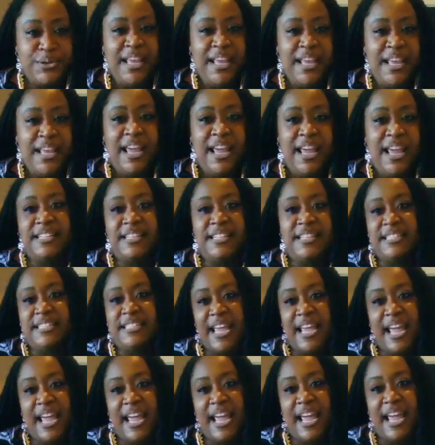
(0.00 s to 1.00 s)
And
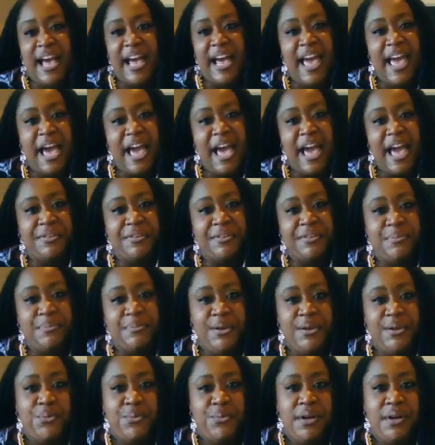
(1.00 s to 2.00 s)
today I have with me
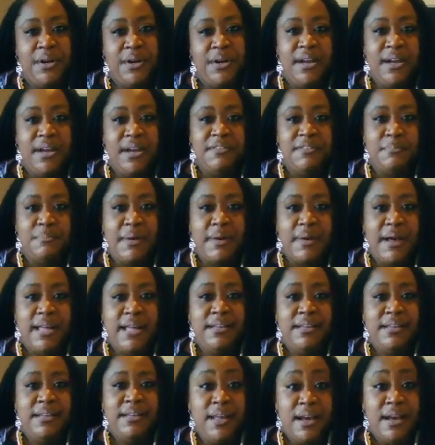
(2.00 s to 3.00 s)
one of my
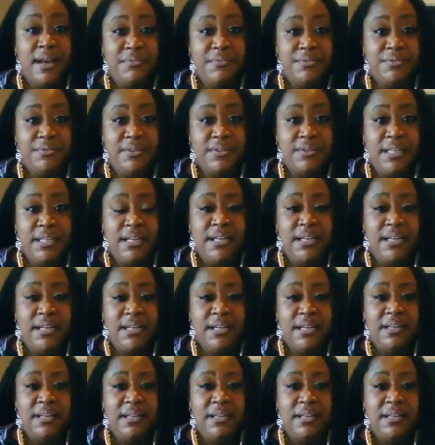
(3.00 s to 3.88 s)
lovely